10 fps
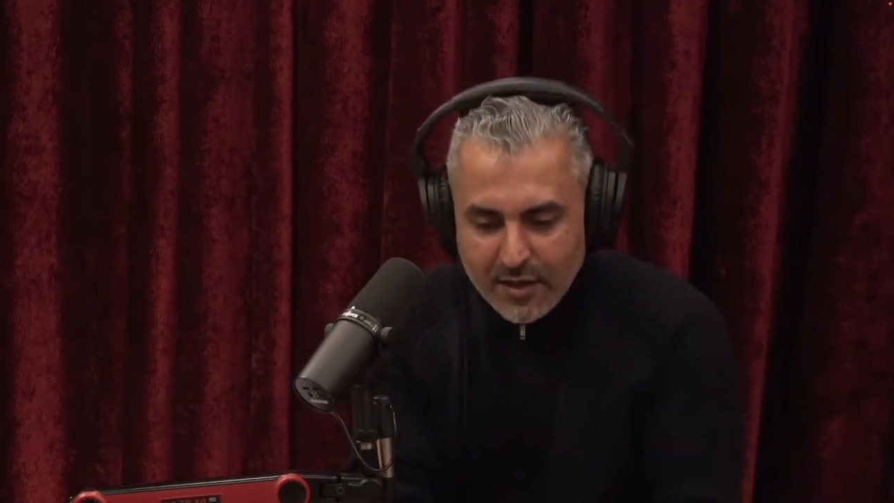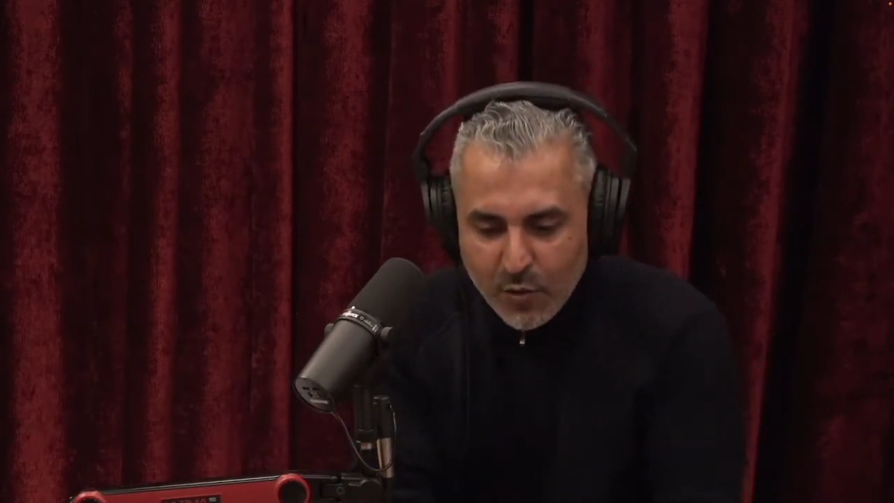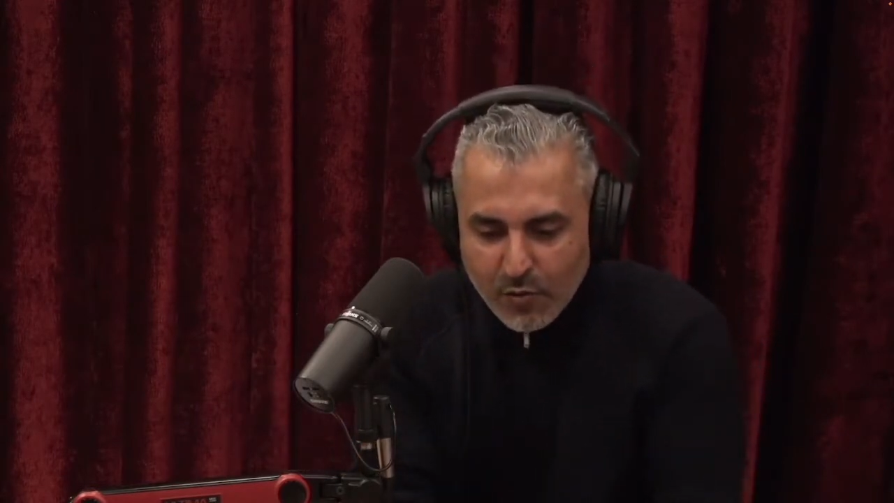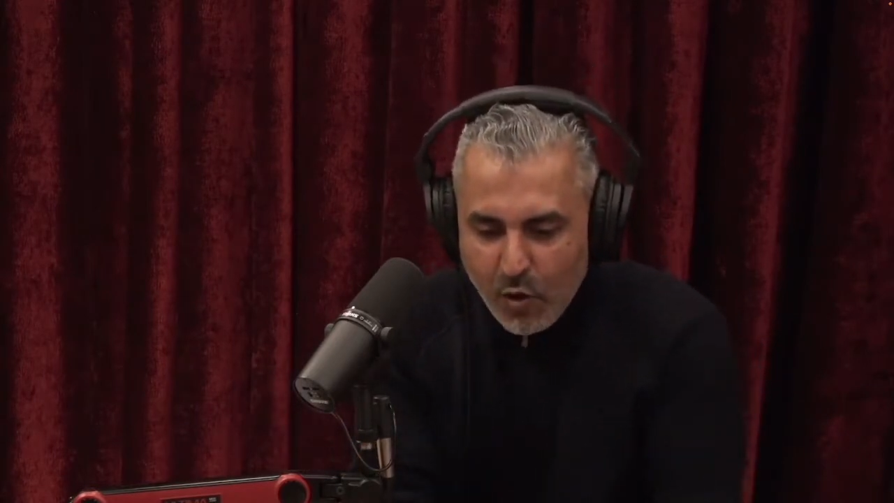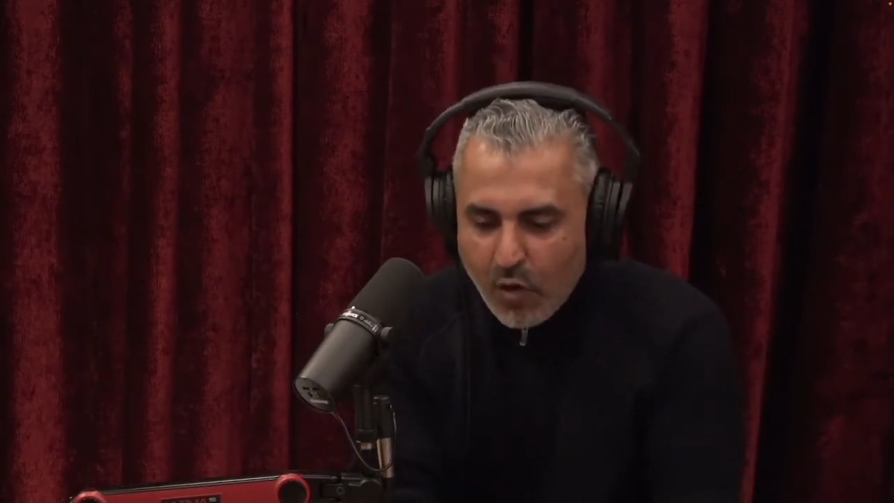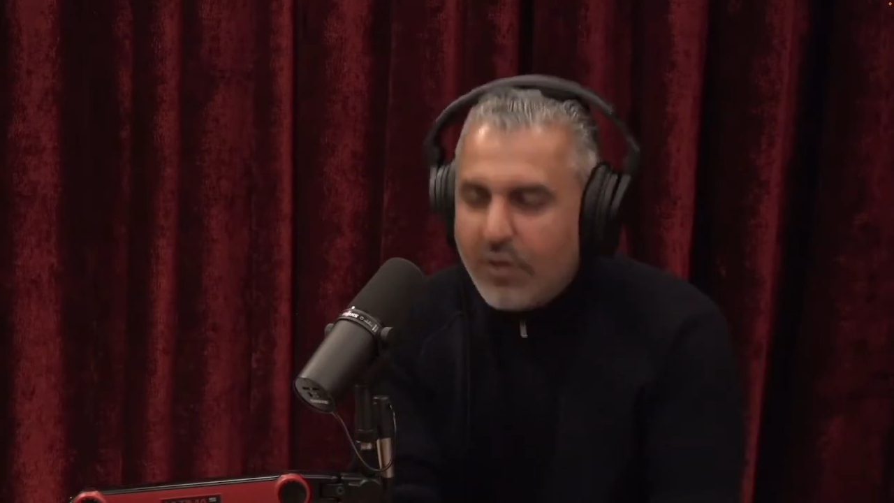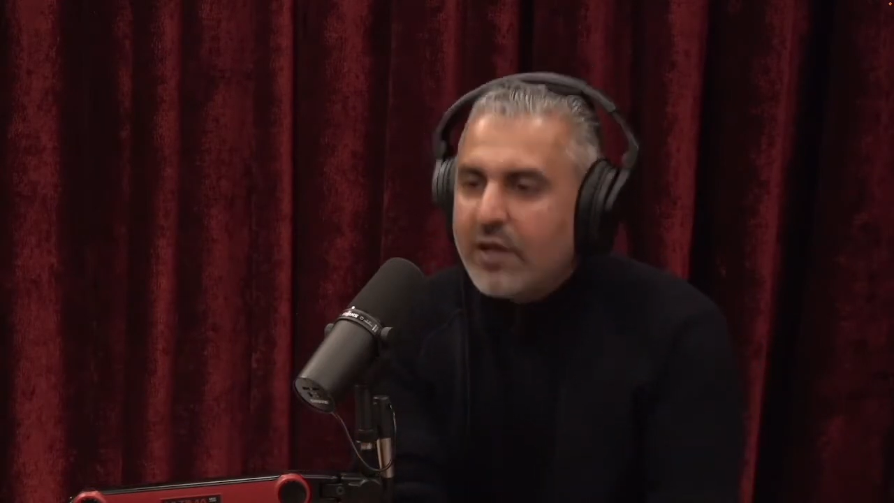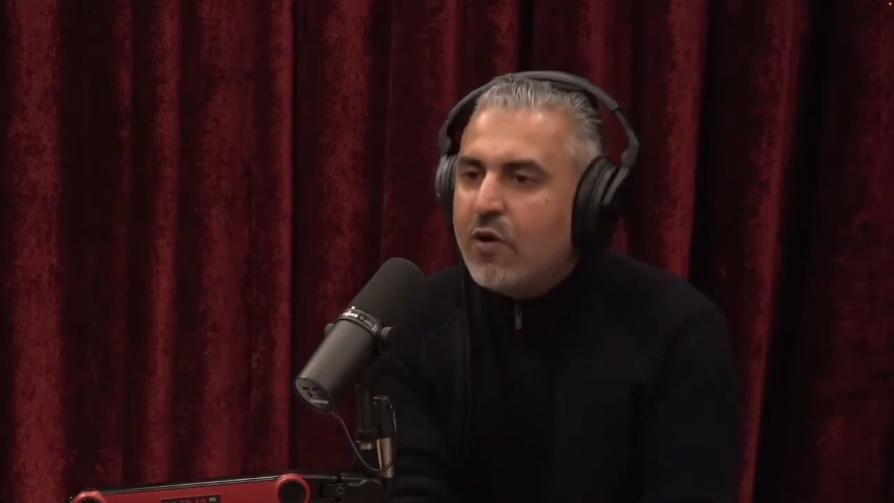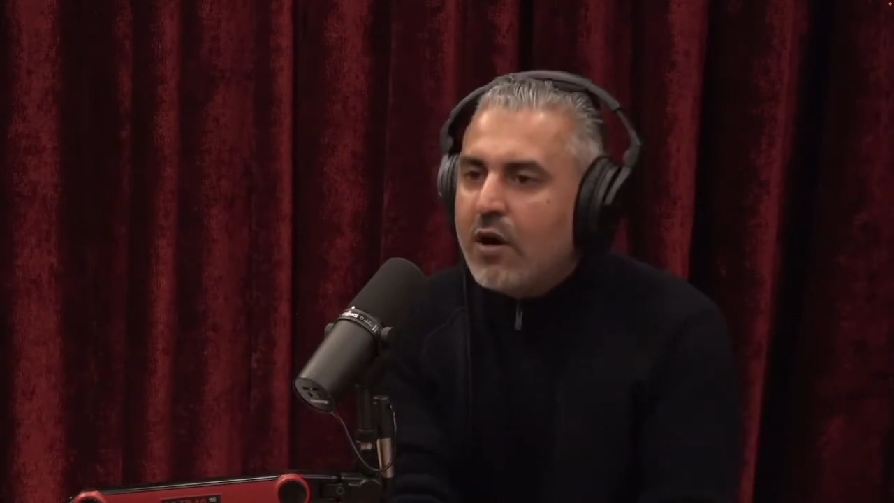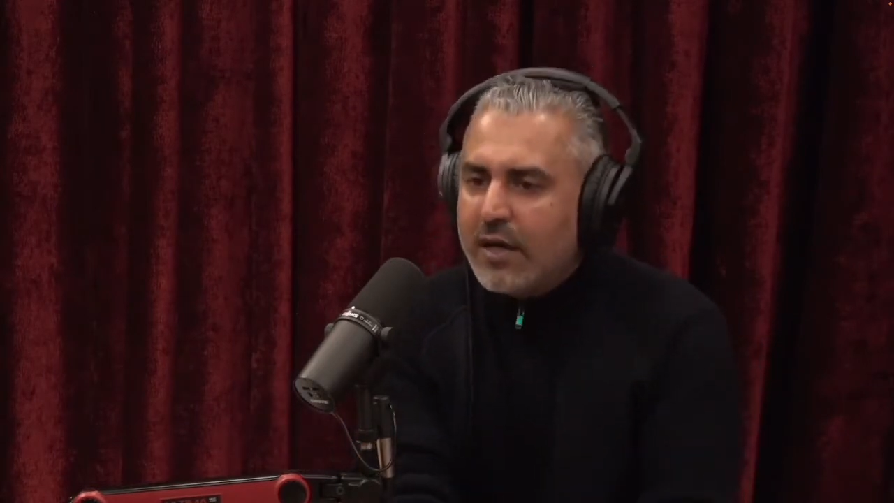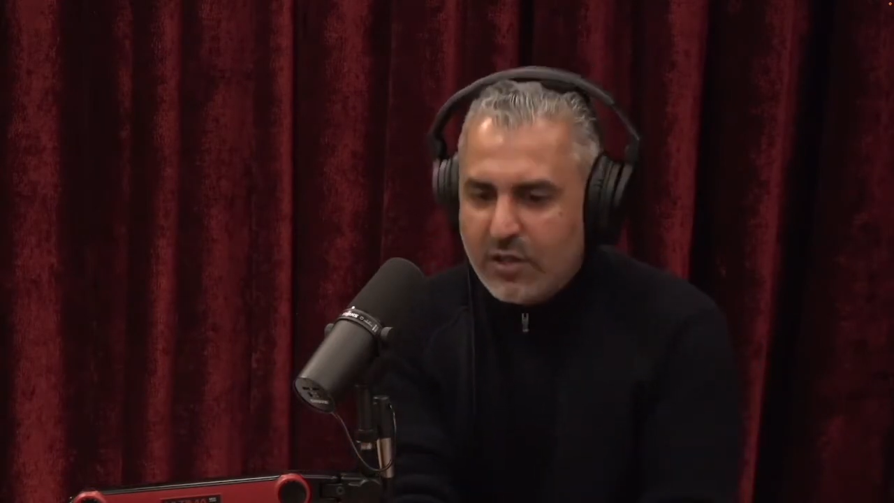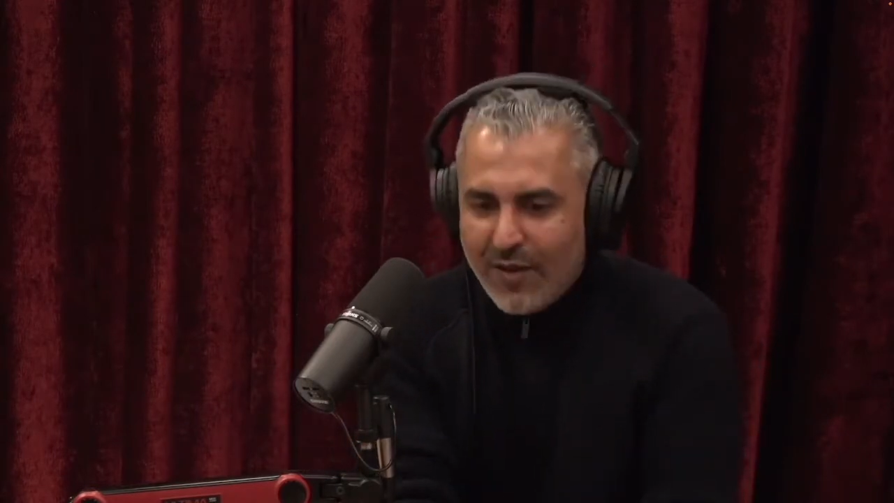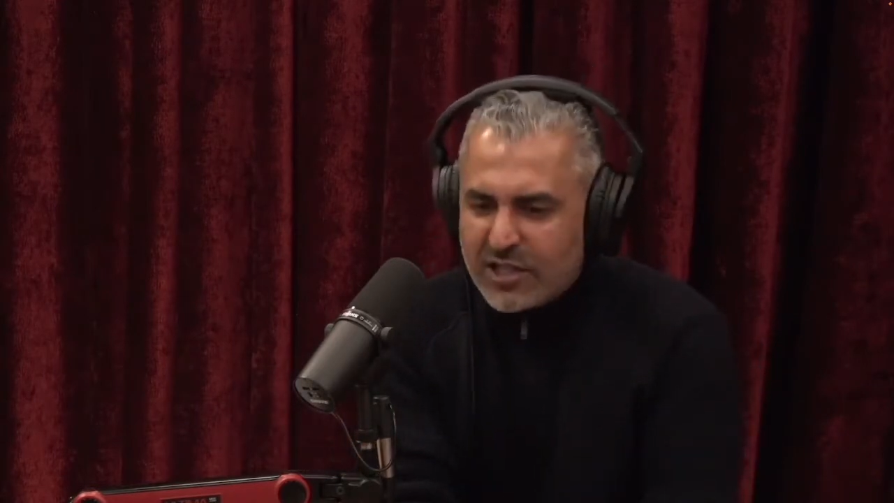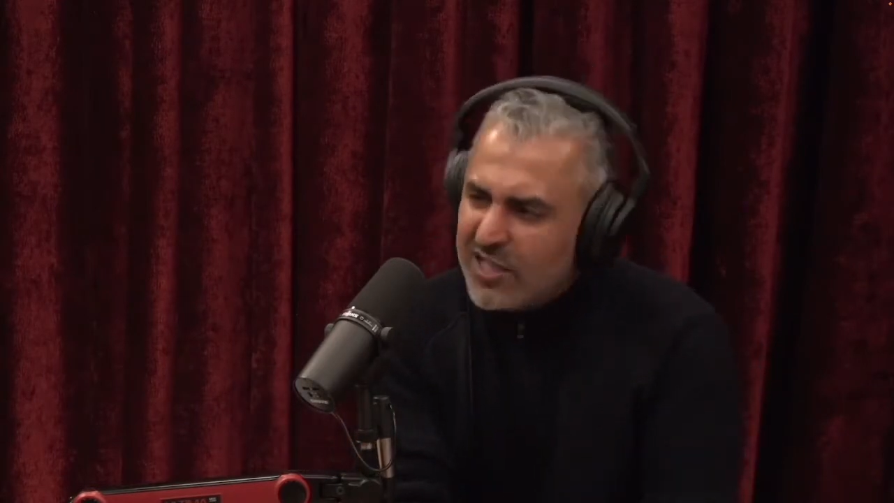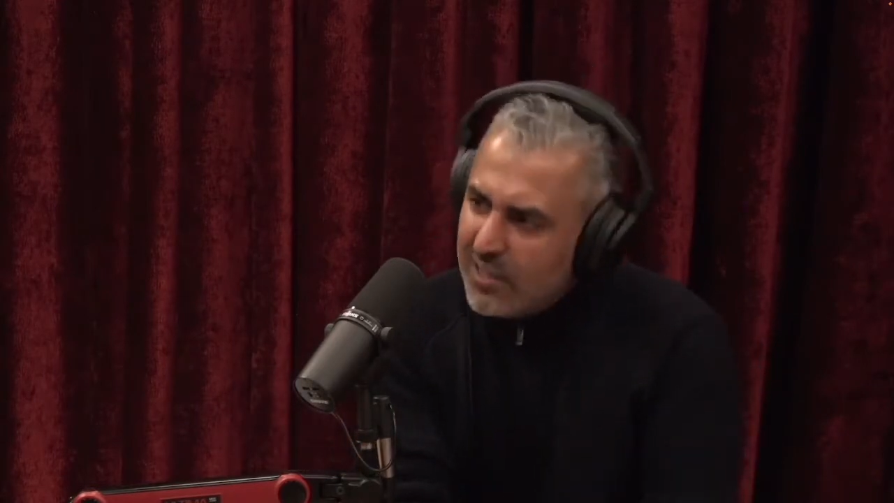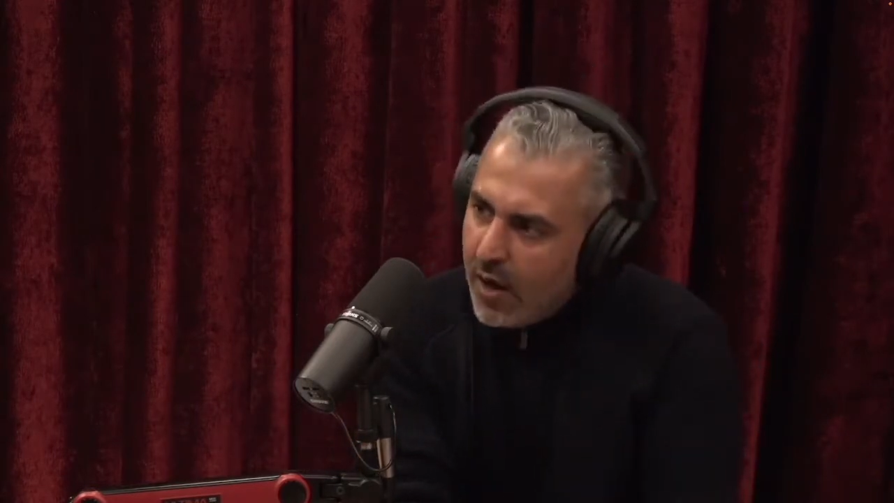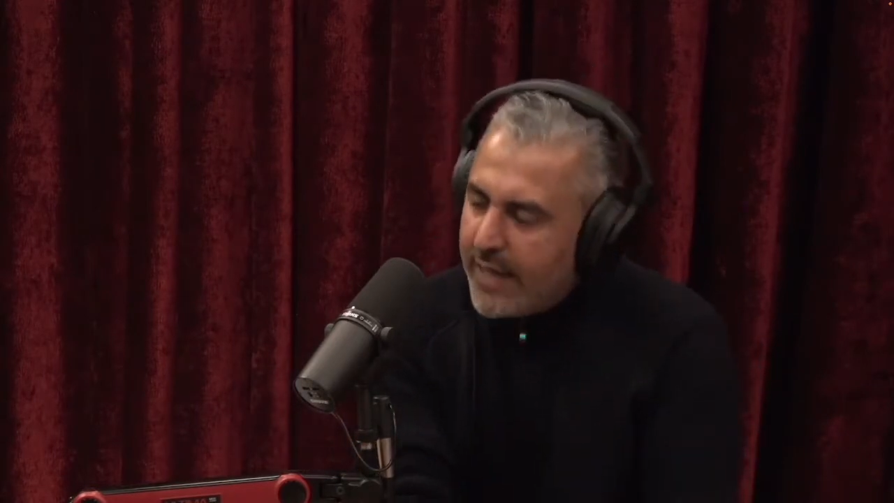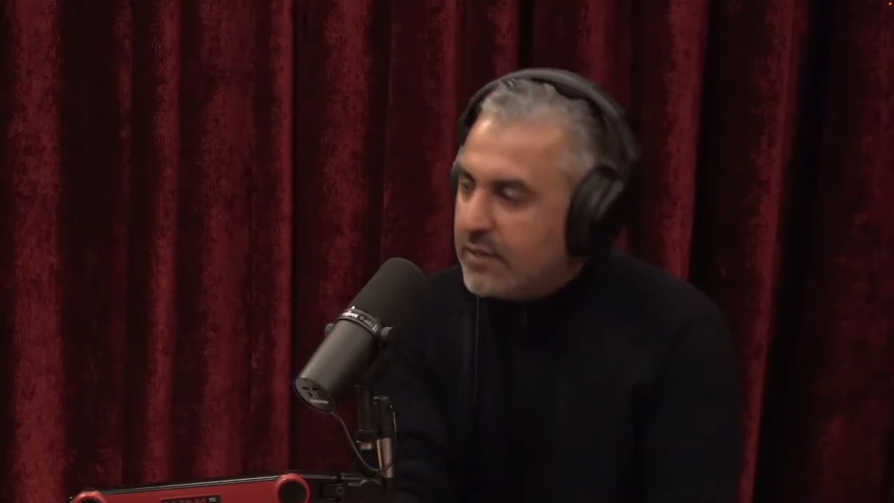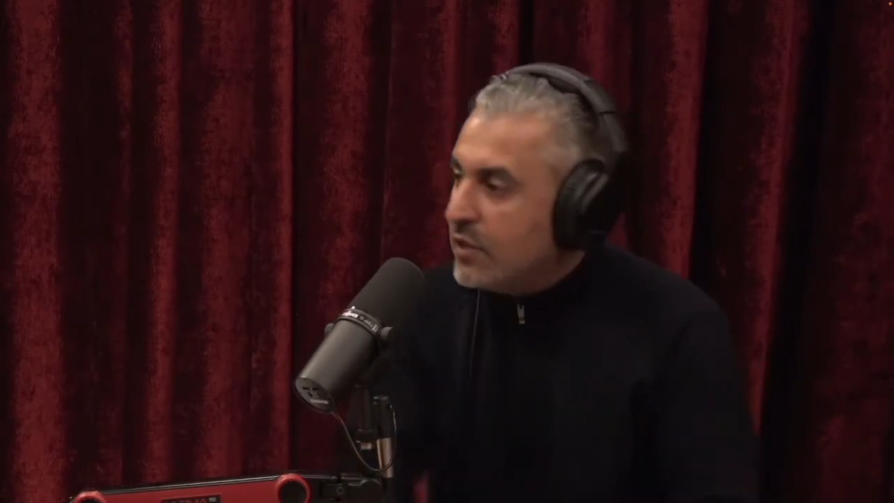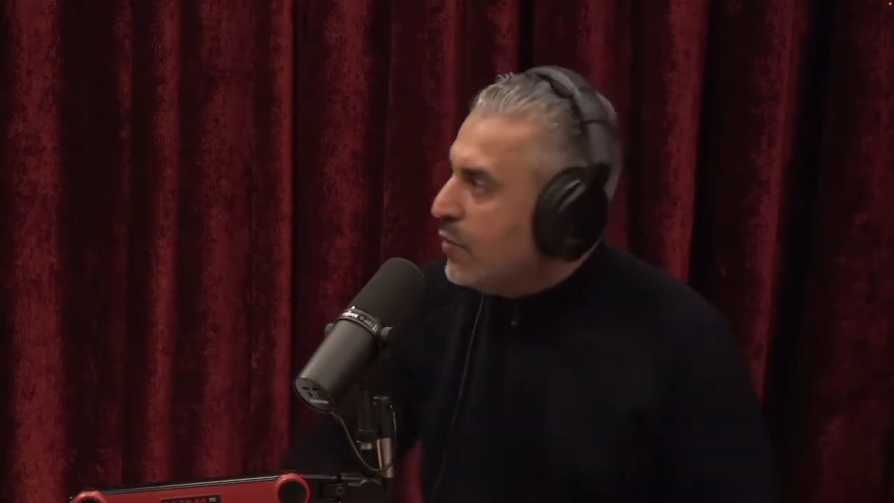you were wrong on Iraq and you actually lied.